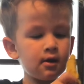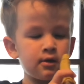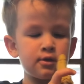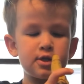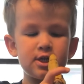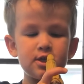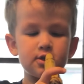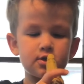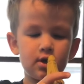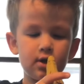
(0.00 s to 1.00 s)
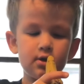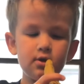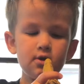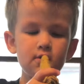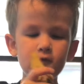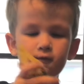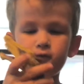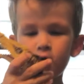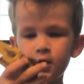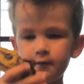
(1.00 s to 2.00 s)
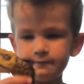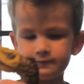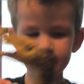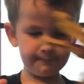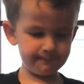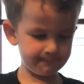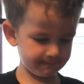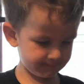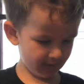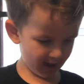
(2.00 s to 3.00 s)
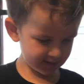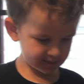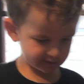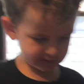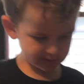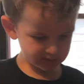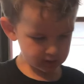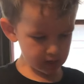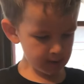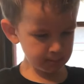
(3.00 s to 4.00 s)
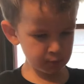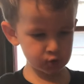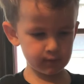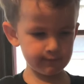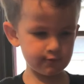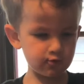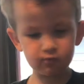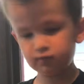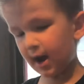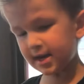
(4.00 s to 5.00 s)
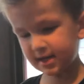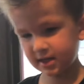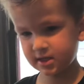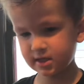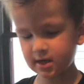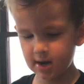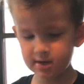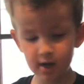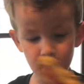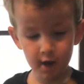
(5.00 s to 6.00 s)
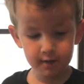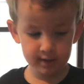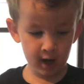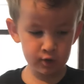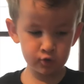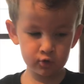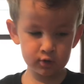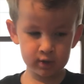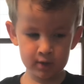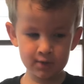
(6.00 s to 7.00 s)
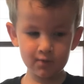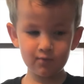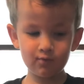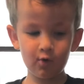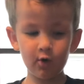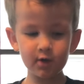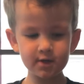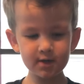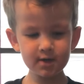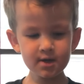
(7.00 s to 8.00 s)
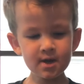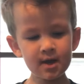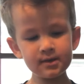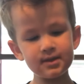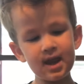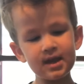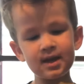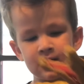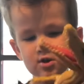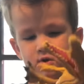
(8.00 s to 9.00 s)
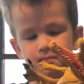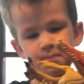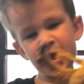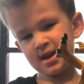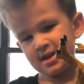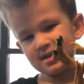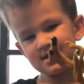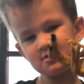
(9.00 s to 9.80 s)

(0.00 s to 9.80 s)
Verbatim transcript: And these are one of the fastest, one of the greatest dinosaurs in the world. And they can do paint.